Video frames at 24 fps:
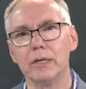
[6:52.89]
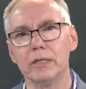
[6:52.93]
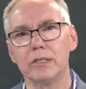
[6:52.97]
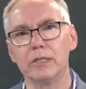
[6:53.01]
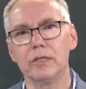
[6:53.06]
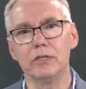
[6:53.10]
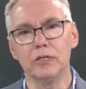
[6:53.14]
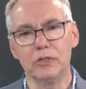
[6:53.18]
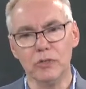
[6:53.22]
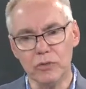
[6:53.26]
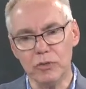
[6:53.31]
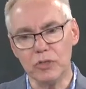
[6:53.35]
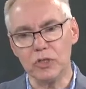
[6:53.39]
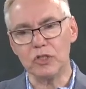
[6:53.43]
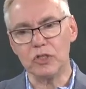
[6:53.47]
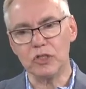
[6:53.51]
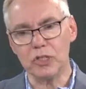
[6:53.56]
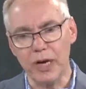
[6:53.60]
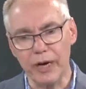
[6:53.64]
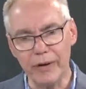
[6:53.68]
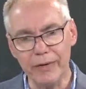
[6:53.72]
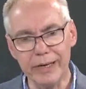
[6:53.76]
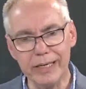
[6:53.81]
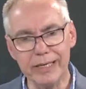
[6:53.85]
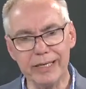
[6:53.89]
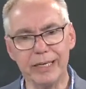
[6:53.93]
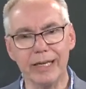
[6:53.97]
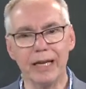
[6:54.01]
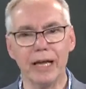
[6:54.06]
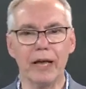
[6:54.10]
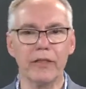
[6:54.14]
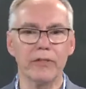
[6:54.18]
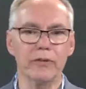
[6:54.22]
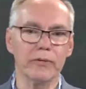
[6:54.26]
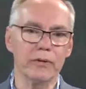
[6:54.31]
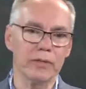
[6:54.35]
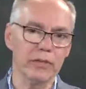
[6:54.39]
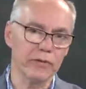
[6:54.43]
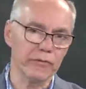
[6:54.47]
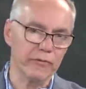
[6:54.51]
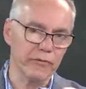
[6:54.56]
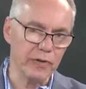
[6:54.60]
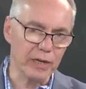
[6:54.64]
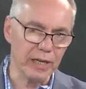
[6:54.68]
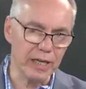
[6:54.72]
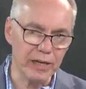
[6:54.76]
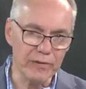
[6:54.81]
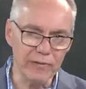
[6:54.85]
to do the sharing together and the
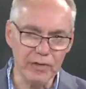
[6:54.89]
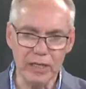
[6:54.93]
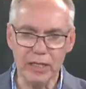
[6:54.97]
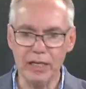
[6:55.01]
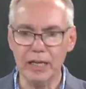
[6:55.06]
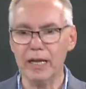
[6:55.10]
forgiving